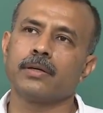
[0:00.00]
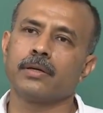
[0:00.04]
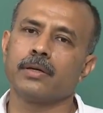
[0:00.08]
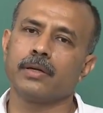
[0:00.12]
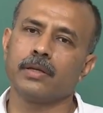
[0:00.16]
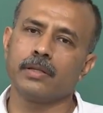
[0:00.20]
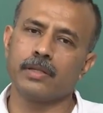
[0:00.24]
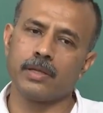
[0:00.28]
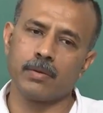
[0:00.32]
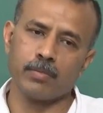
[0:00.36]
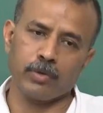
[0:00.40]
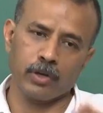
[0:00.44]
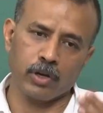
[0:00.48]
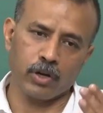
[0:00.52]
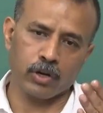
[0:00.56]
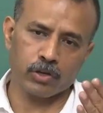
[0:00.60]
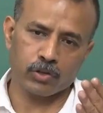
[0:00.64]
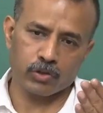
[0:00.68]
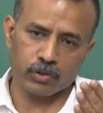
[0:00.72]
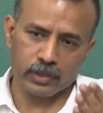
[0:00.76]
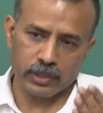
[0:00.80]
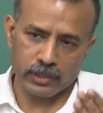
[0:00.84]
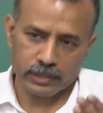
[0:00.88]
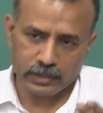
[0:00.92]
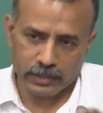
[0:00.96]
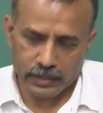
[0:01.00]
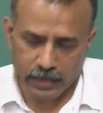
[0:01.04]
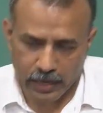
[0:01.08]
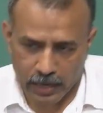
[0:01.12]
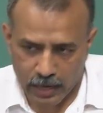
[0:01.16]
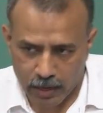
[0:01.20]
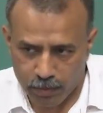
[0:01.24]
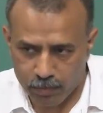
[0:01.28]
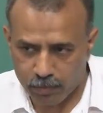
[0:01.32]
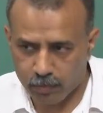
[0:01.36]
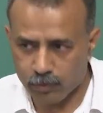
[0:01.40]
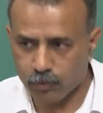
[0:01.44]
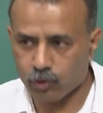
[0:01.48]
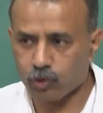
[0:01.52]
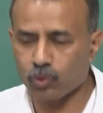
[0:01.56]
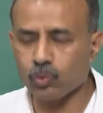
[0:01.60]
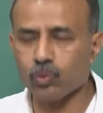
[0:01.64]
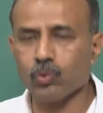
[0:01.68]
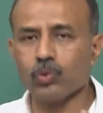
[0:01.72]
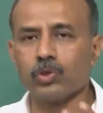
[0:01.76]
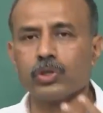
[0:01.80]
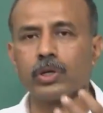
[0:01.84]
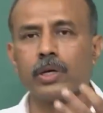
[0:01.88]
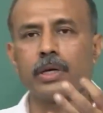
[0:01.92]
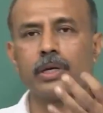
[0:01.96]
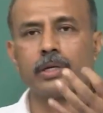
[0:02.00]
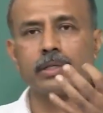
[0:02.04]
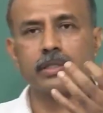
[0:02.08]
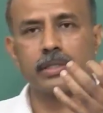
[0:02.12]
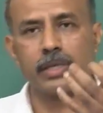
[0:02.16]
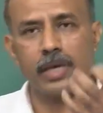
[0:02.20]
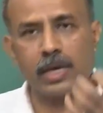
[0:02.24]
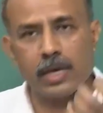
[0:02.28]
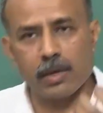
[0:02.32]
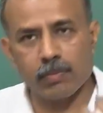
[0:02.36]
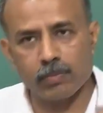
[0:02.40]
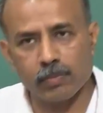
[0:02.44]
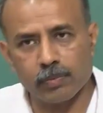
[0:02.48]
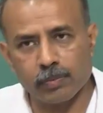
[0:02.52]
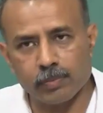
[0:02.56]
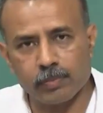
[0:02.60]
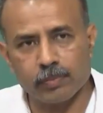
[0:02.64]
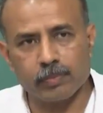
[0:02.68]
They belong to the same root, same